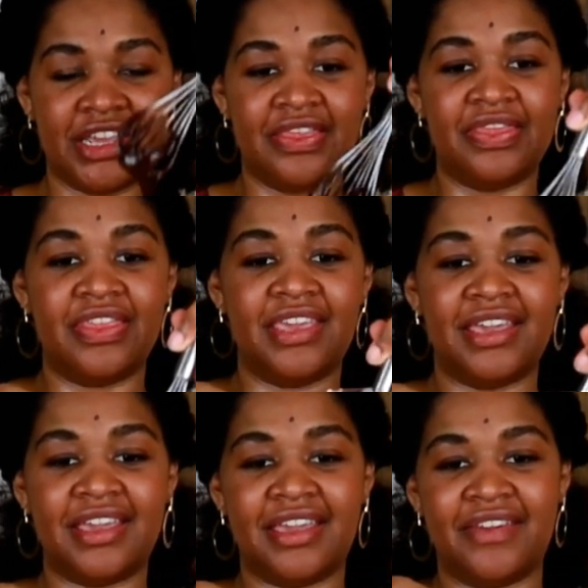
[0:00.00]
and
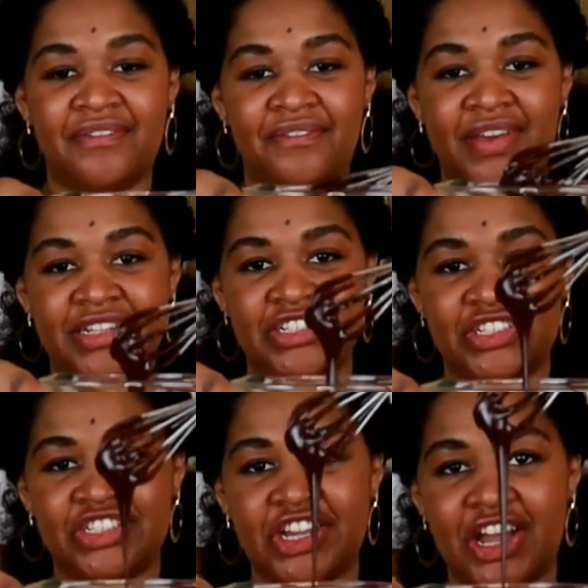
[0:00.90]
thick and fudgy
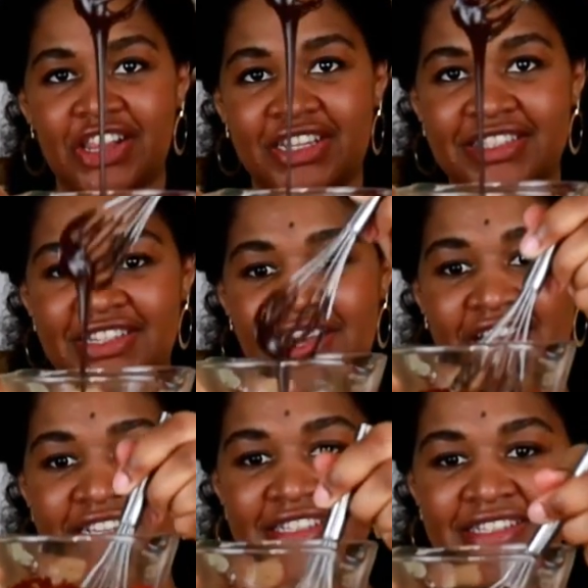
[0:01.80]
chocolate
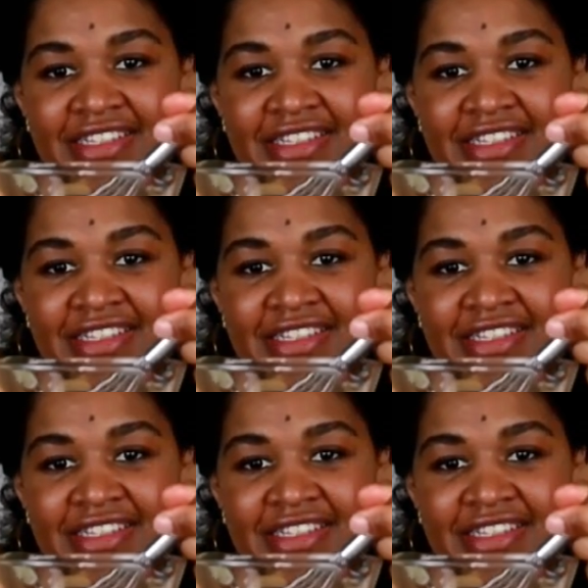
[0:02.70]
sauce.